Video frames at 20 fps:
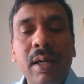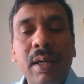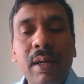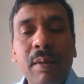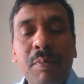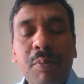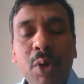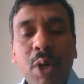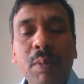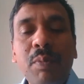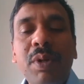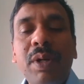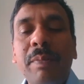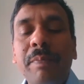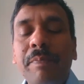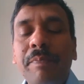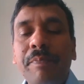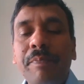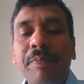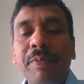
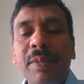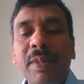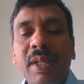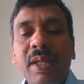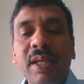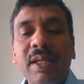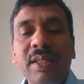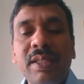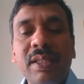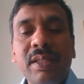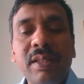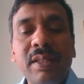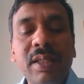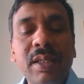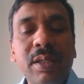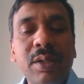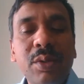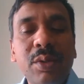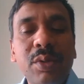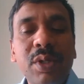problem is in
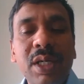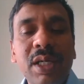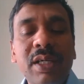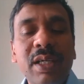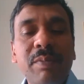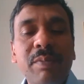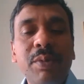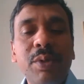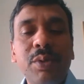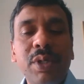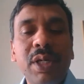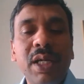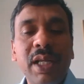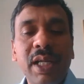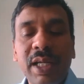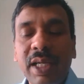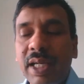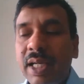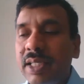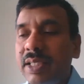the deep rural
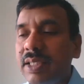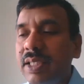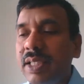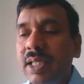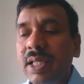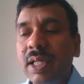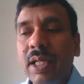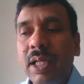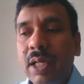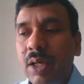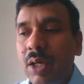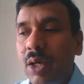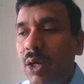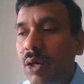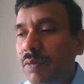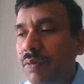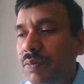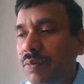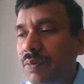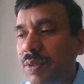areas
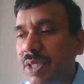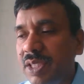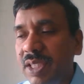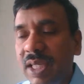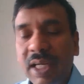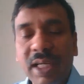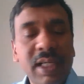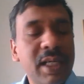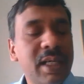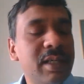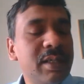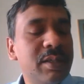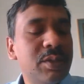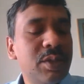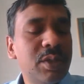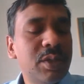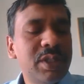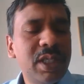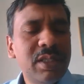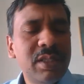of Jharkhand.
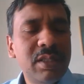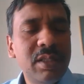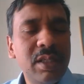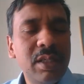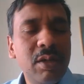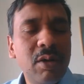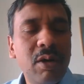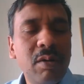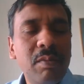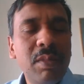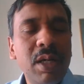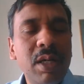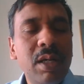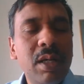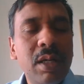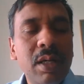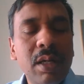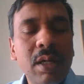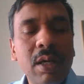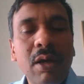So just the
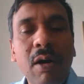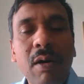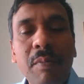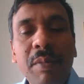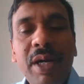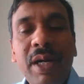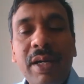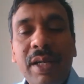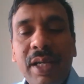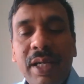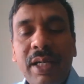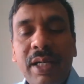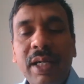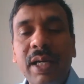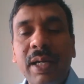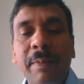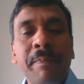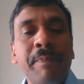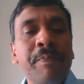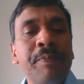normal government
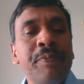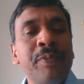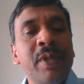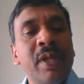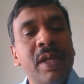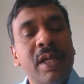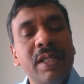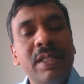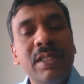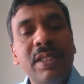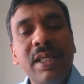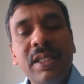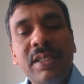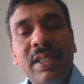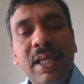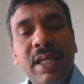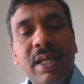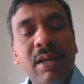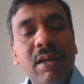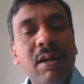data says
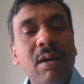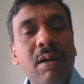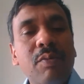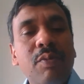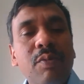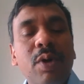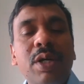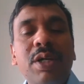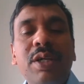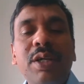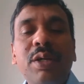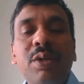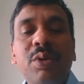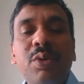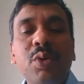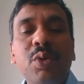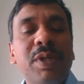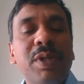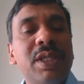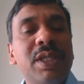that around
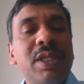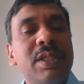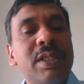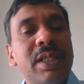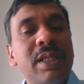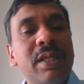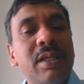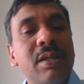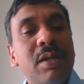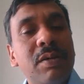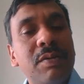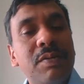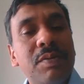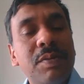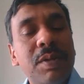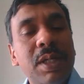42% of